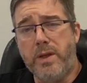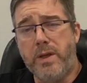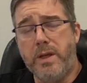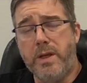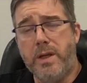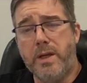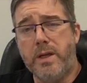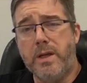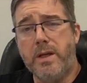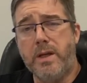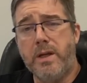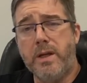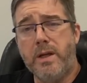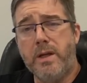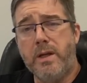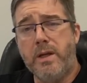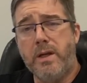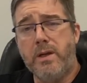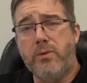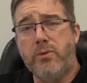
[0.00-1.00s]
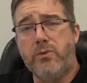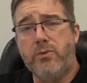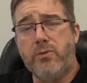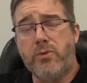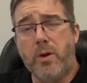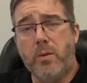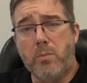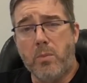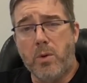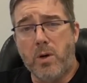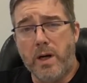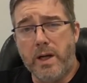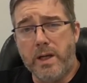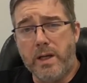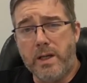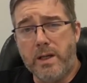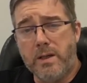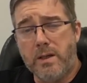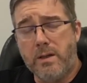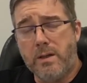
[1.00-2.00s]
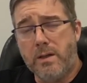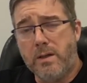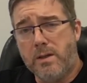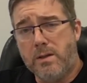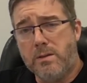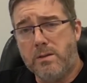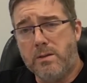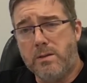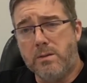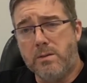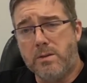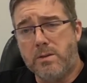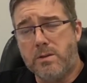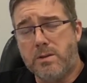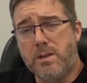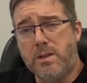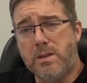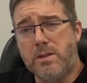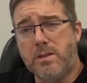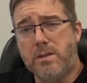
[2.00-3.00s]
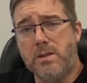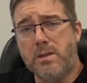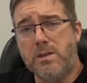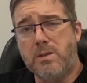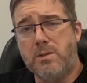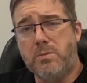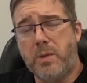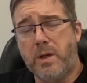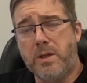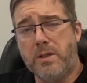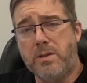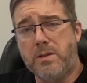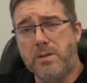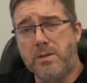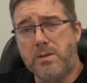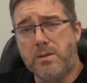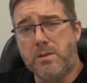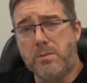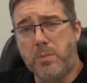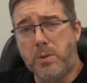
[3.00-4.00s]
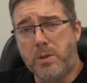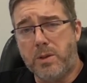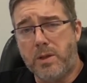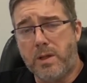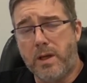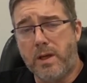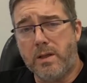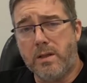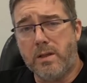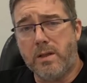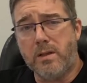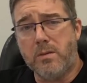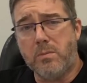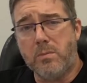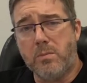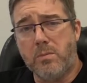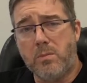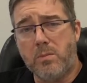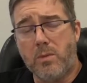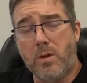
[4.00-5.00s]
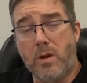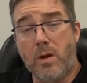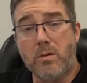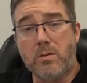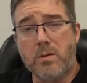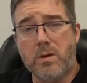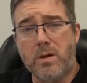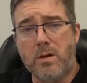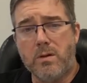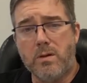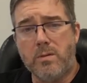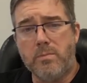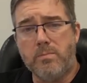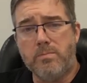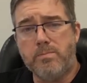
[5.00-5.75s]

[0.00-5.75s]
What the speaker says: in some way to assist these patients and protect them long term.